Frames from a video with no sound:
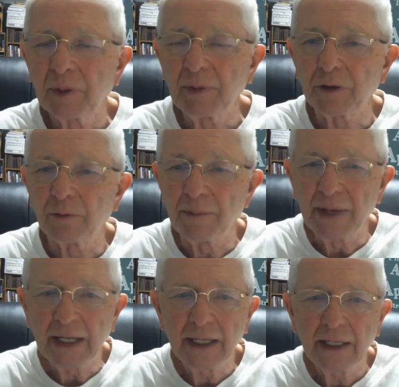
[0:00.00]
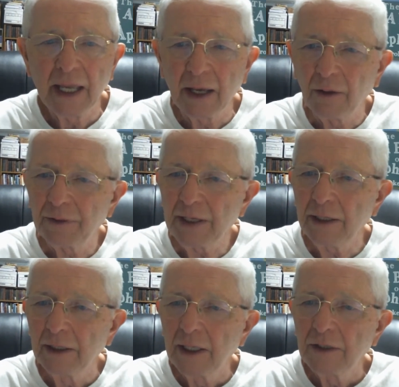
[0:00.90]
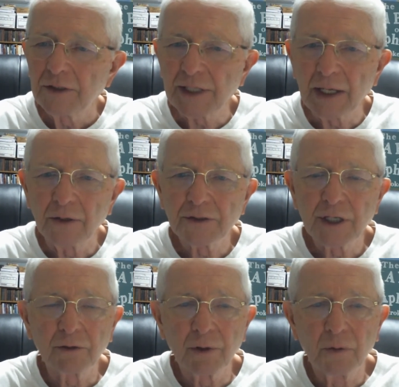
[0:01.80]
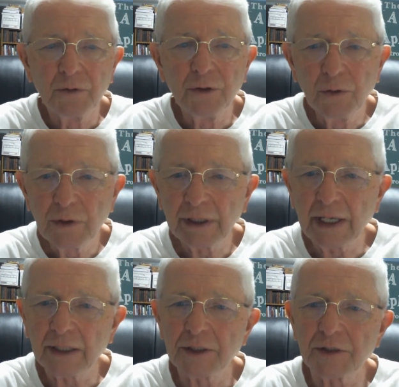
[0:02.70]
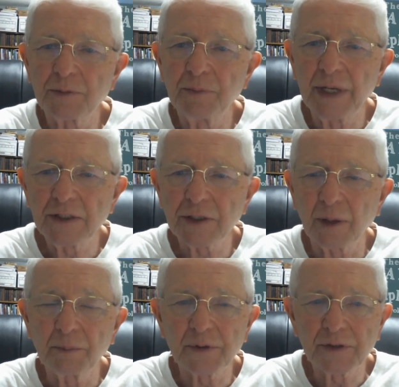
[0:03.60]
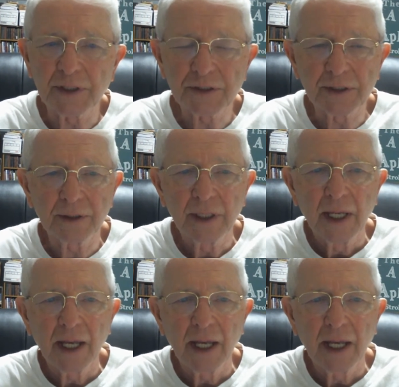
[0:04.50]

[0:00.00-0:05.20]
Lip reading: but the remaining healthy cells can grow new connections based on persistent